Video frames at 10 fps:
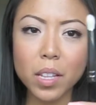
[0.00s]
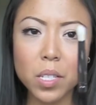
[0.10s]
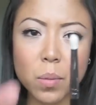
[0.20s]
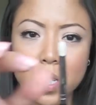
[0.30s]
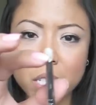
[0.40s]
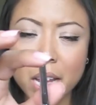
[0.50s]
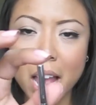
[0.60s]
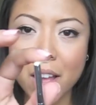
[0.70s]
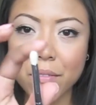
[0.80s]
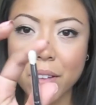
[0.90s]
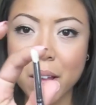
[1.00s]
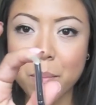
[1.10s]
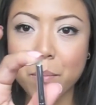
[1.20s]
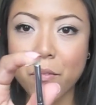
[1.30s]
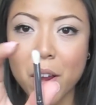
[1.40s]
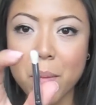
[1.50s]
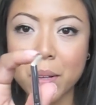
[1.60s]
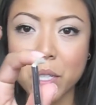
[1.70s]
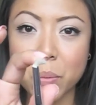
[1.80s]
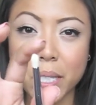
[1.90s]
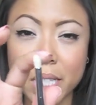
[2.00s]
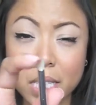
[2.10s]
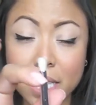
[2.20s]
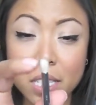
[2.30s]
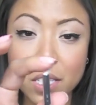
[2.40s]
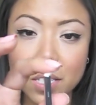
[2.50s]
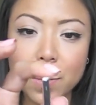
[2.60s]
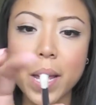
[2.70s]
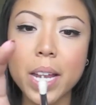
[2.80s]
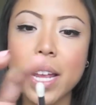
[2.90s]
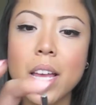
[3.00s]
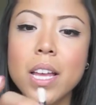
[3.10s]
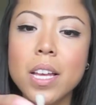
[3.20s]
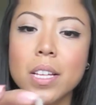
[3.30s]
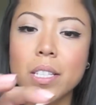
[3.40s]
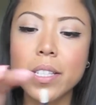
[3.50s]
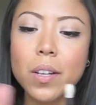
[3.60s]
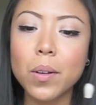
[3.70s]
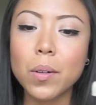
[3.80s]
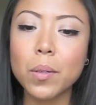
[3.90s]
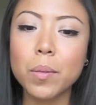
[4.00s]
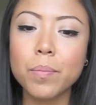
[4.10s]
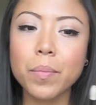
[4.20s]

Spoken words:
this one doesn't have very much resistance to it. So